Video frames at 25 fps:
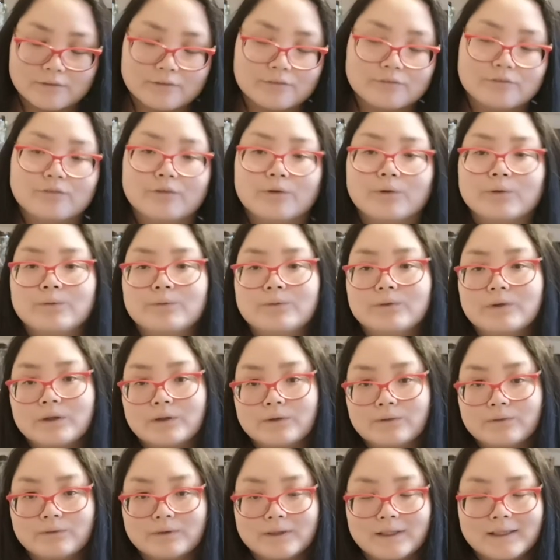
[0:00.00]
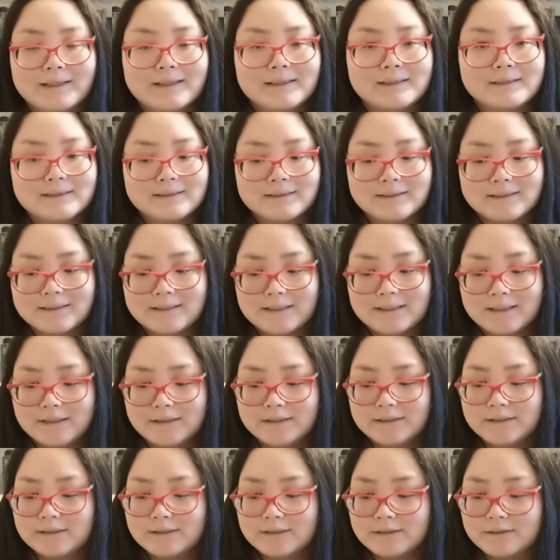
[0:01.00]
following along like these
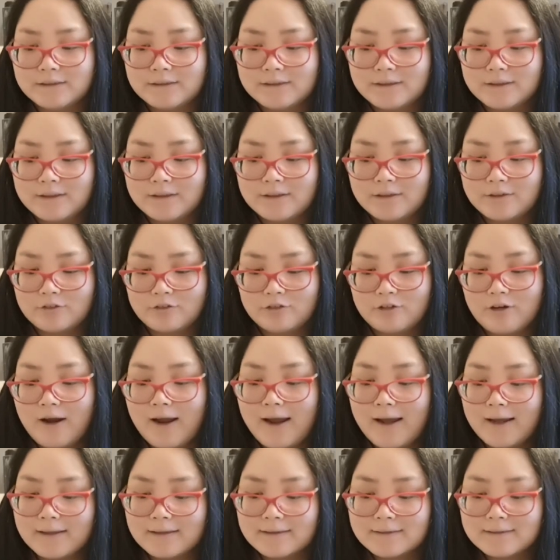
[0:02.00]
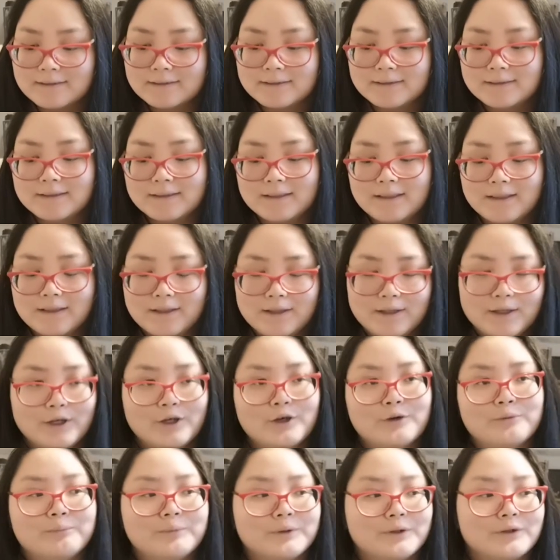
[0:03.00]
ancient tracks
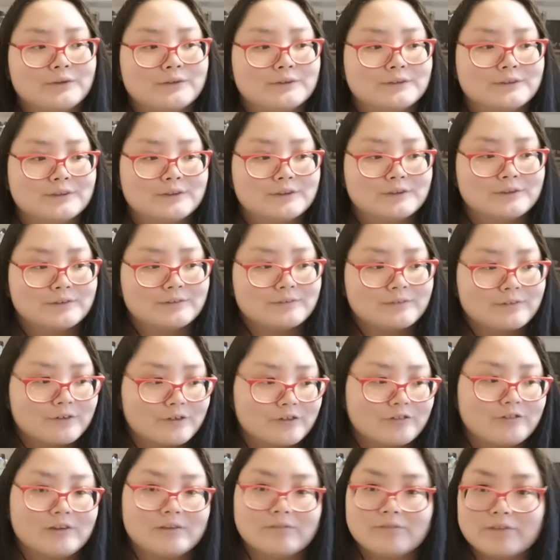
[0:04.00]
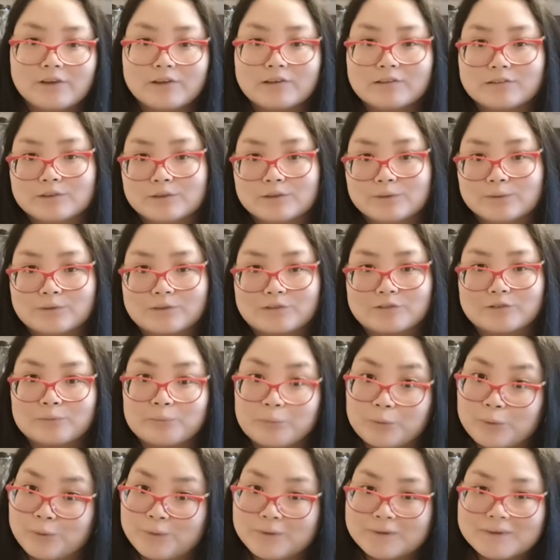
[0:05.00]
because graveyards were
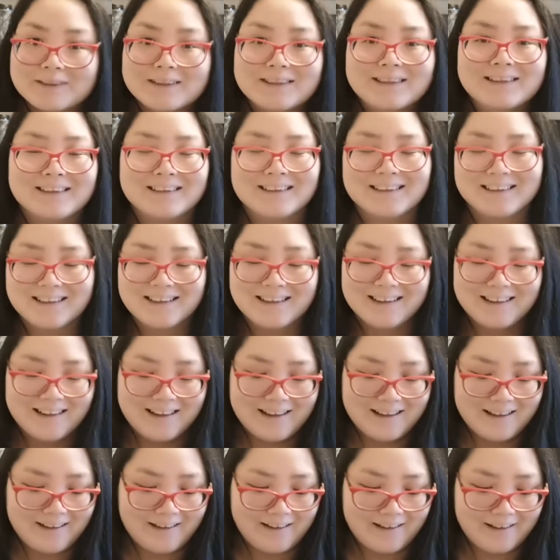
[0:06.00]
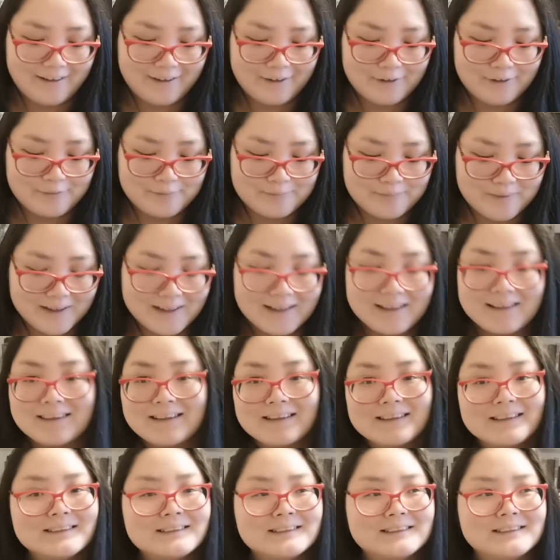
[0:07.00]
remote. And I
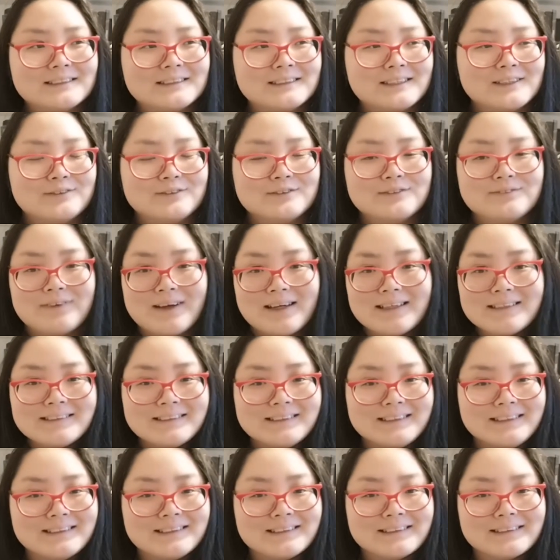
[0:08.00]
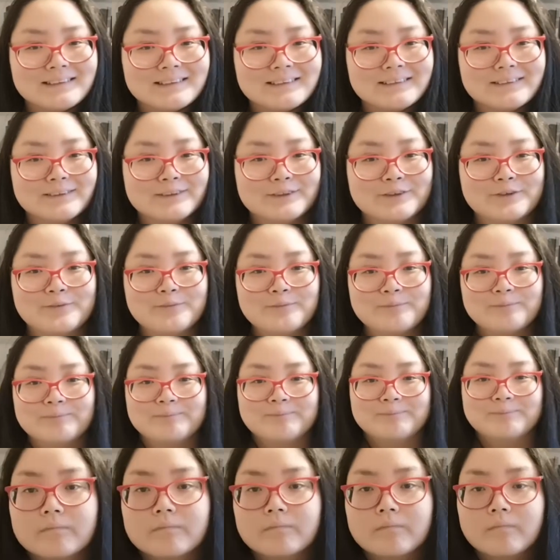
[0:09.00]
think it just sounds fascinating.
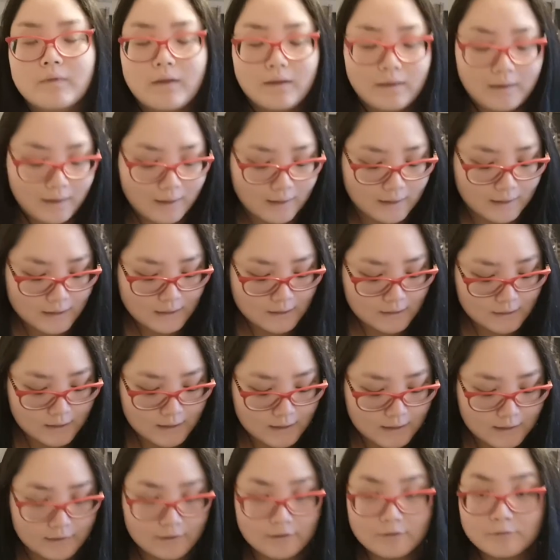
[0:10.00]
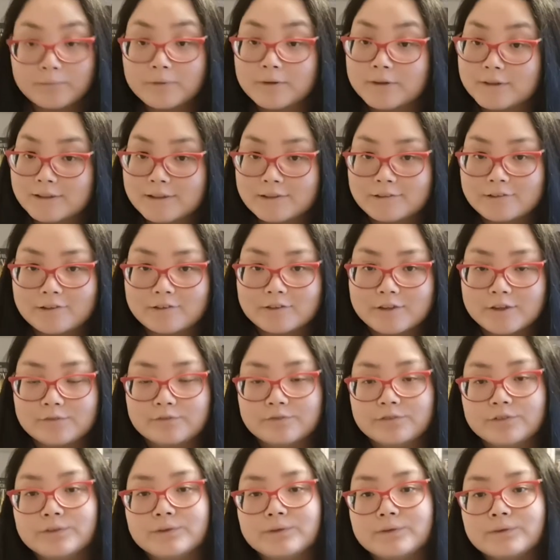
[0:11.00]
And here, because there are some
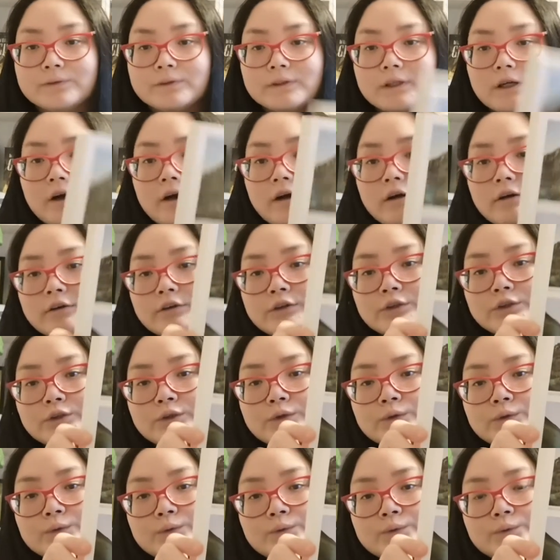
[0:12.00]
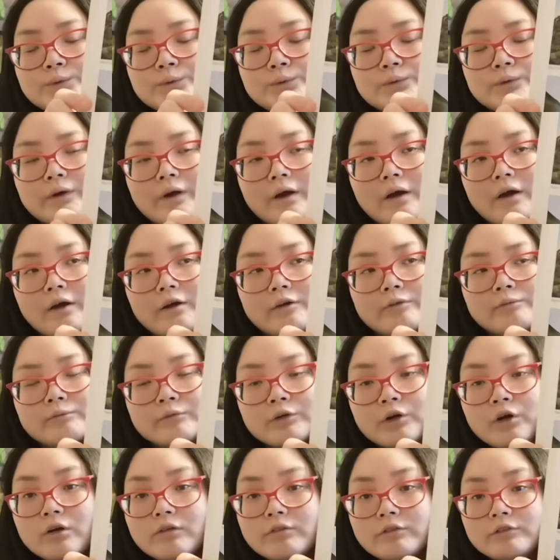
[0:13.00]
photos, are two
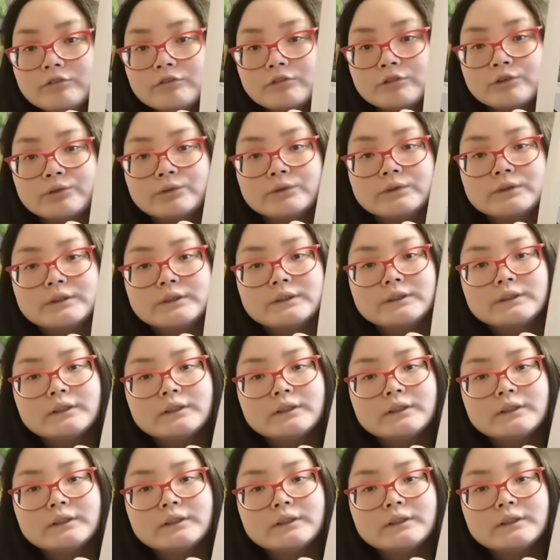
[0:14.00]
Coffin Roads.